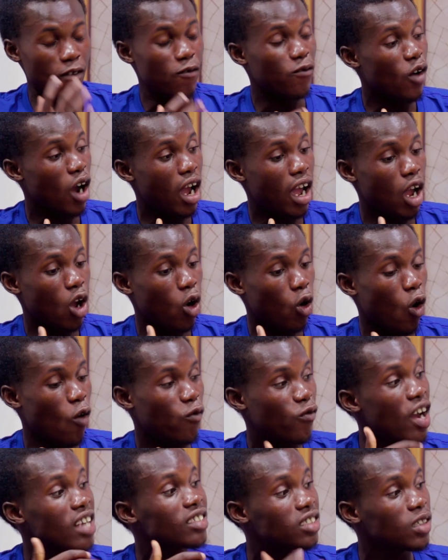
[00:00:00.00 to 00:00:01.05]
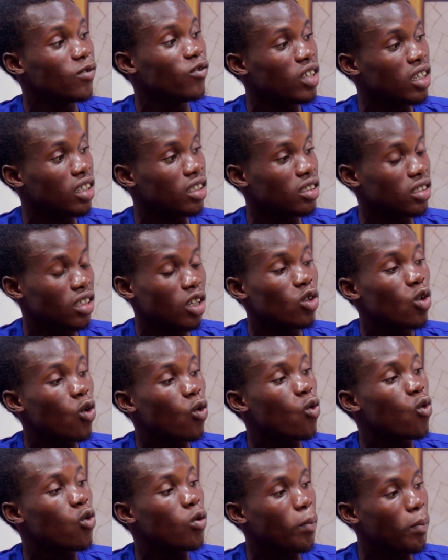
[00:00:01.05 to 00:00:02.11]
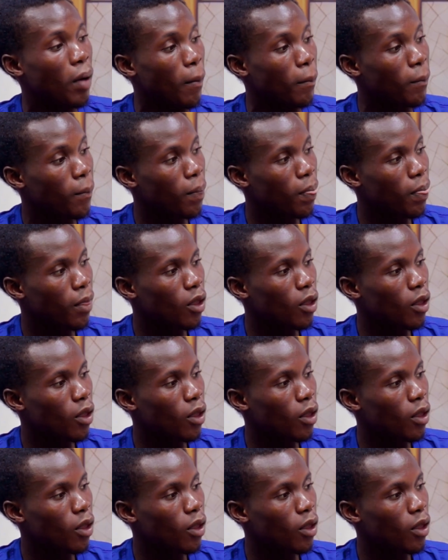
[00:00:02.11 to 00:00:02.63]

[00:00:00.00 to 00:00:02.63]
if offensively the no good pump.